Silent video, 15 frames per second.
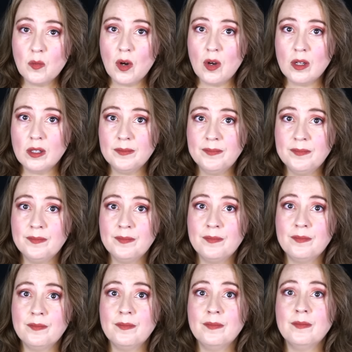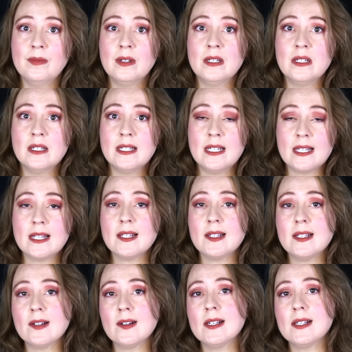all. Take this
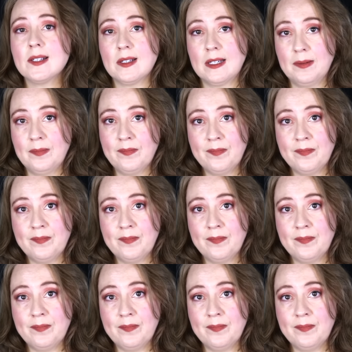seriously.